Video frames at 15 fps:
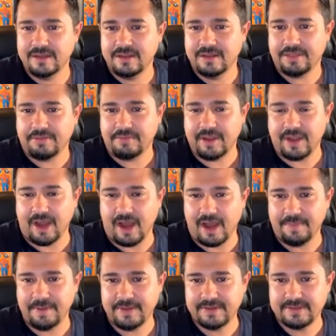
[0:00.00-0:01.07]
3
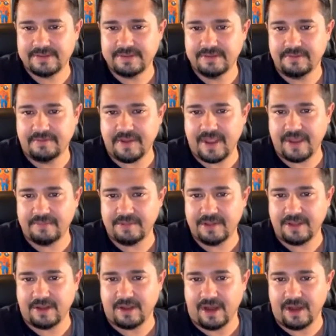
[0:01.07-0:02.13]
copies to
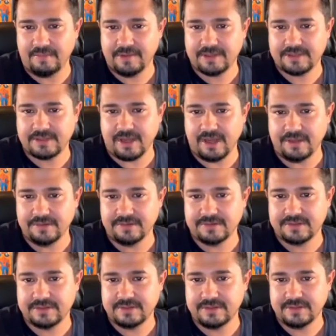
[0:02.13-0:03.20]
Family Comics
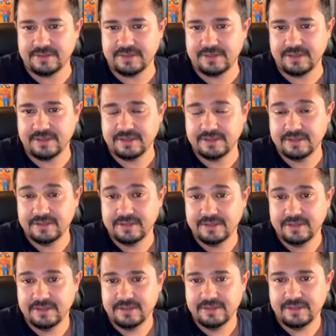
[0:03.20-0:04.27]

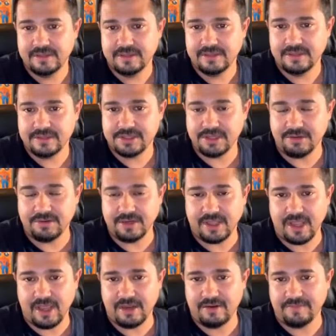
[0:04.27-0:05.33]
Show it
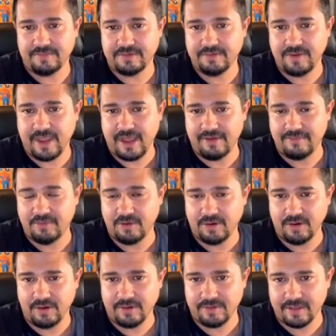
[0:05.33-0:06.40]
again. Do we have
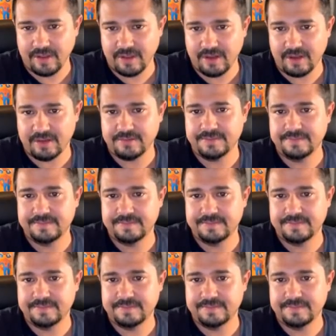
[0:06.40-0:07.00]
more, or are they gone?